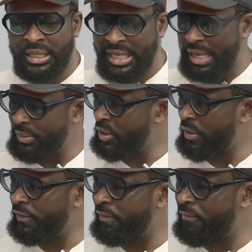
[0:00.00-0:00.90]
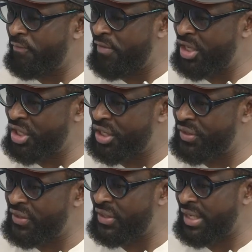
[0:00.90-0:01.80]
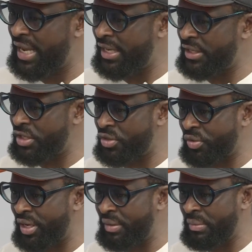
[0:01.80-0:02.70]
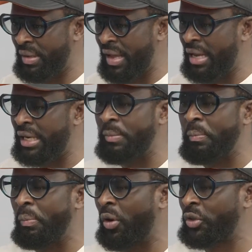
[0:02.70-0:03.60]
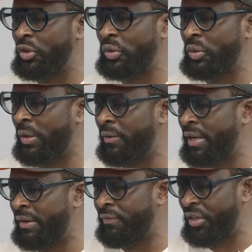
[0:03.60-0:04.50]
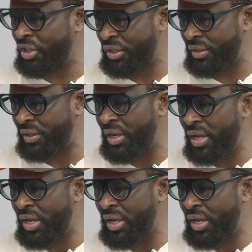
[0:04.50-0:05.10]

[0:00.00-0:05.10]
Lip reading: in terms of visions and dream and the pursuit of that vision,